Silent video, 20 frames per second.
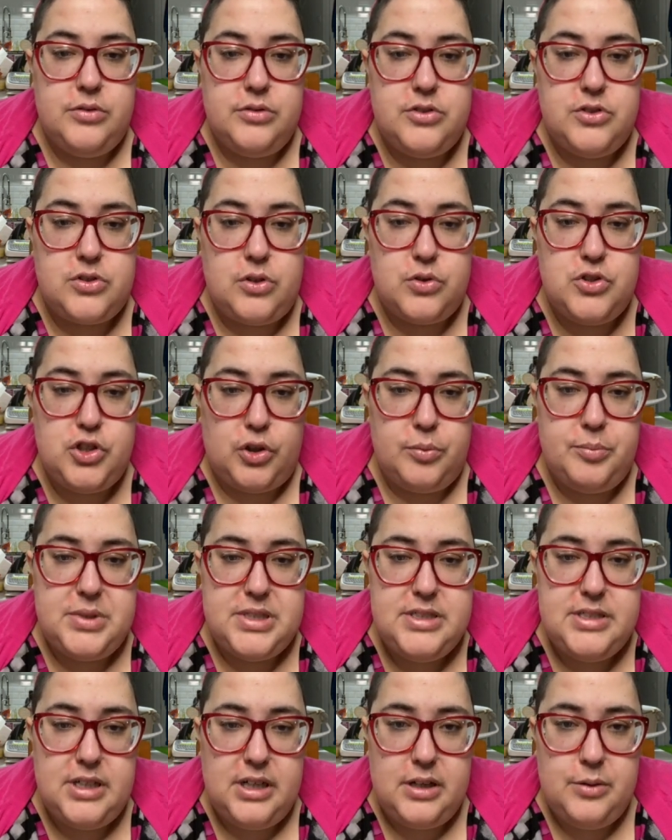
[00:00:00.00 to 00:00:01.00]
social
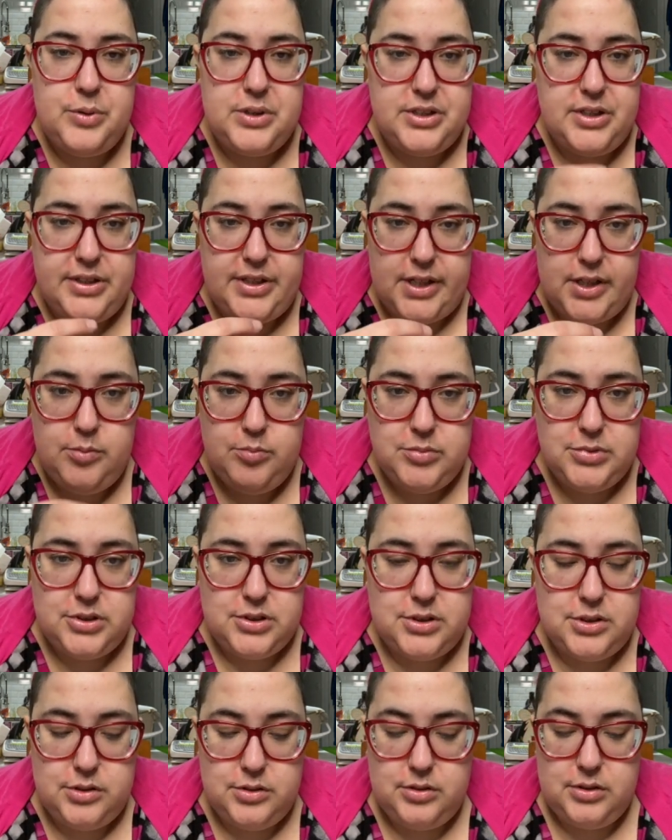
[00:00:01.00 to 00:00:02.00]
media with the
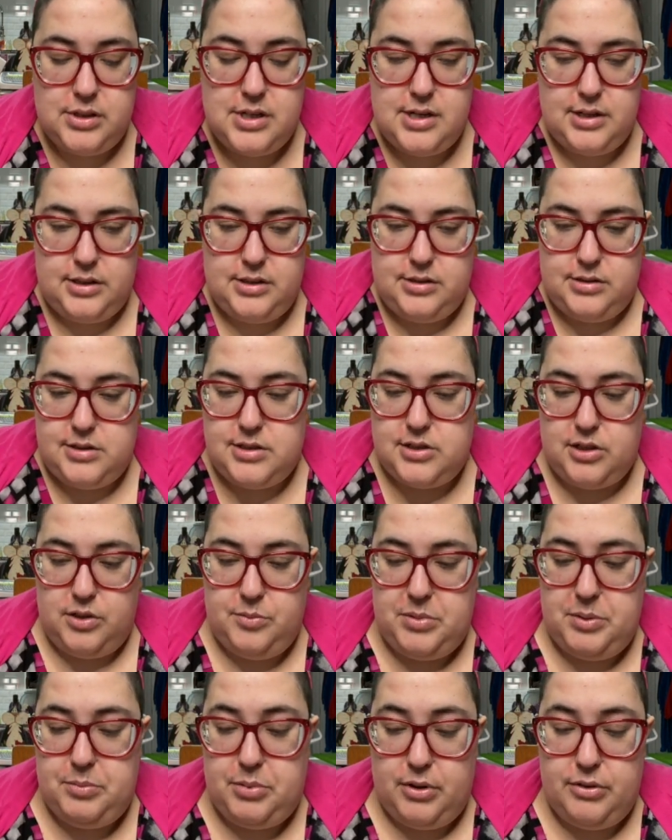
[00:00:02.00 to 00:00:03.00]
names. It's gonna
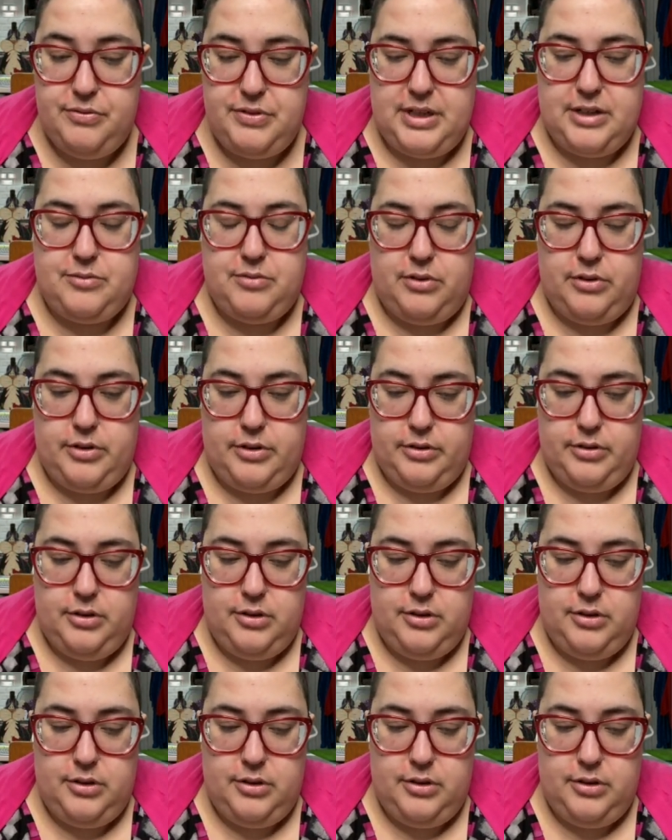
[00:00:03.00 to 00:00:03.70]
be perfect for her.